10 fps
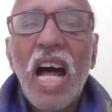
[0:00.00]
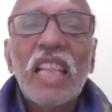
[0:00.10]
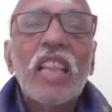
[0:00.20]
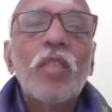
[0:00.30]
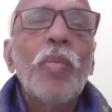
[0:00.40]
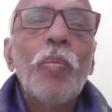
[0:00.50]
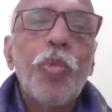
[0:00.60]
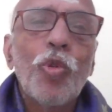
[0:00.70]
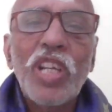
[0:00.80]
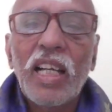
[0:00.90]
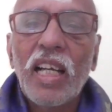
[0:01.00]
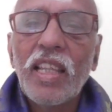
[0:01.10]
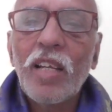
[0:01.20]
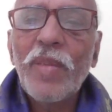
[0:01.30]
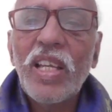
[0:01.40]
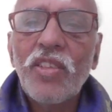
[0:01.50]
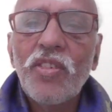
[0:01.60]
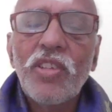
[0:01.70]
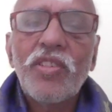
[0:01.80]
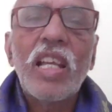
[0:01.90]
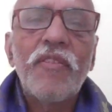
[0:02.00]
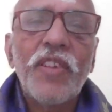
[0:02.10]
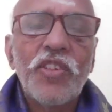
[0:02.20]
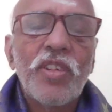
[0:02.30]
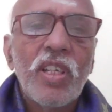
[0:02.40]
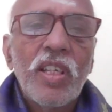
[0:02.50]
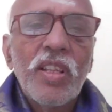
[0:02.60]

Atma Pujaka, that means selfish.